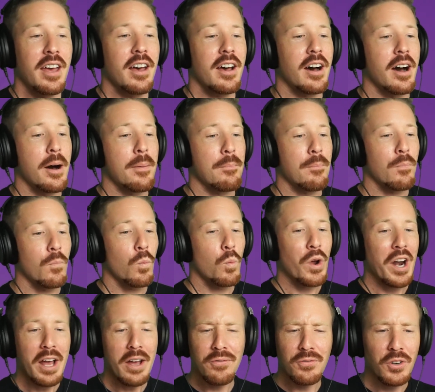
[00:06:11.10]

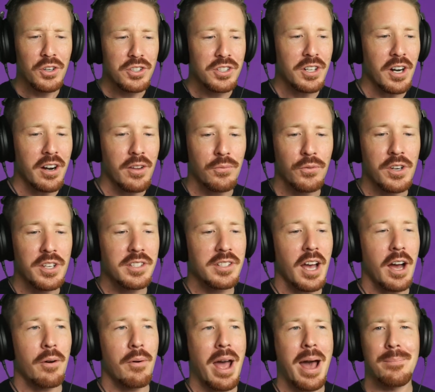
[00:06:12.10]
When I first started
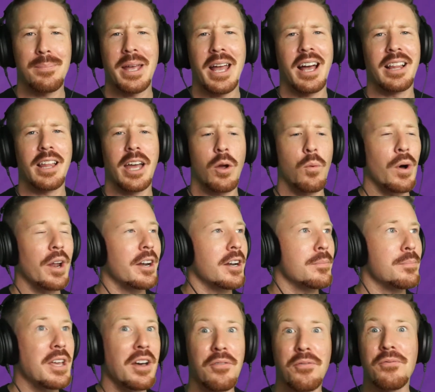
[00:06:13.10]
freestyle rapping, I wanted to
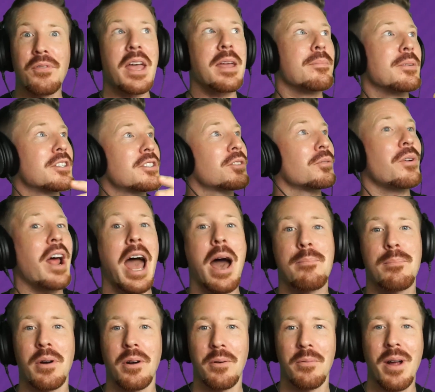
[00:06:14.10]
be a famous
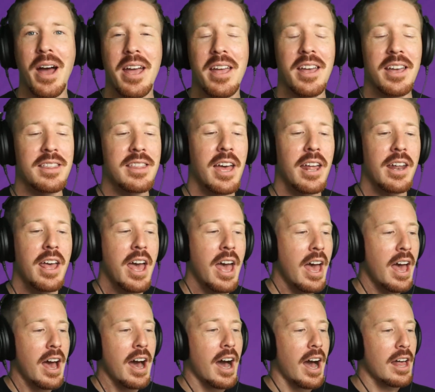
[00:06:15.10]
rapper, right? And then
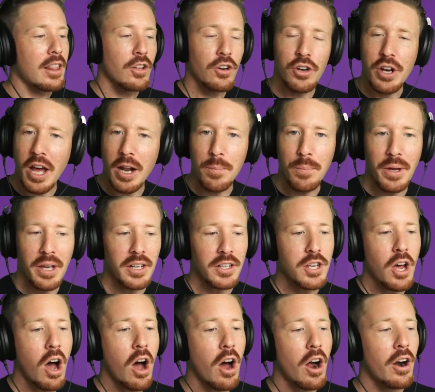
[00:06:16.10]
I learned how to play
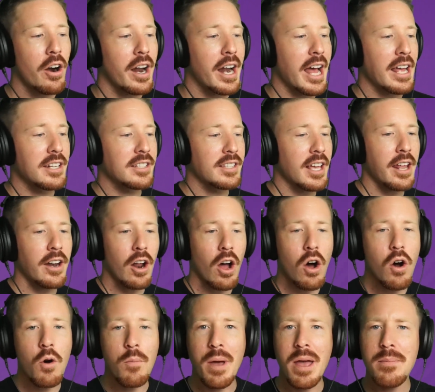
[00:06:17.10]
guitar, and I decided,
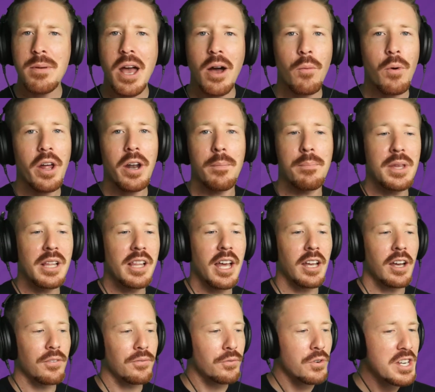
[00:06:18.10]
oh, maybe I want to be
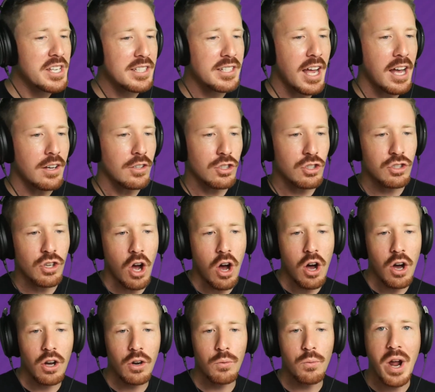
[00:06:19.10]
like a freestyle
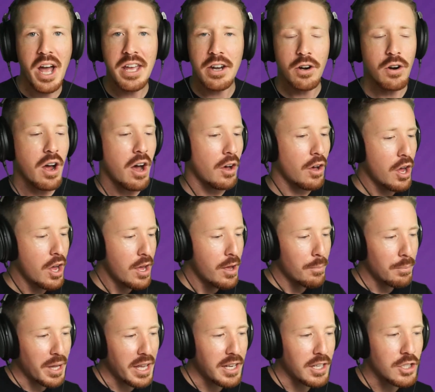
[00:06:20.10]
songwriter. I'll
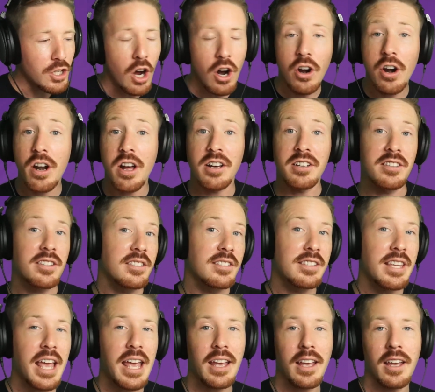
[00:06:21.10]
play guitar and I'll
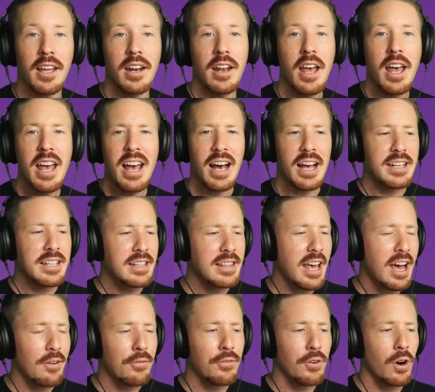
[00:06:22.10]
sing. And I did
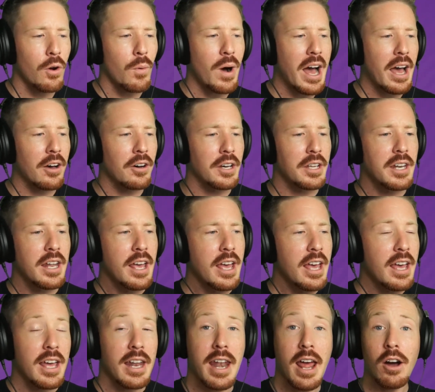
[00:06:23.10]
that for a while, and
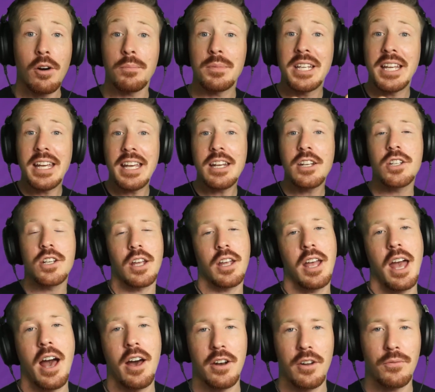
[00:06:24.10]
now I'm teaching
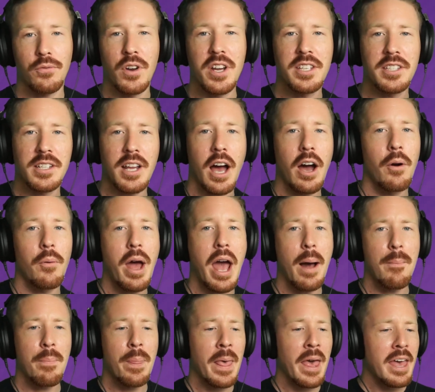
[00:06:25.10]
how to freestyle
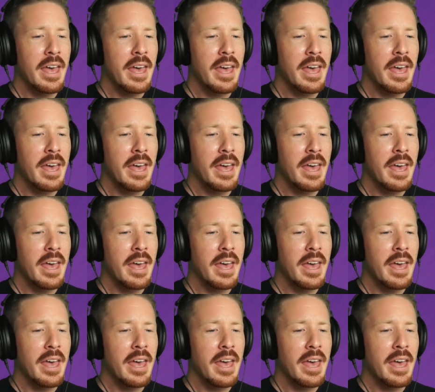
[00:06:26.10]
rap.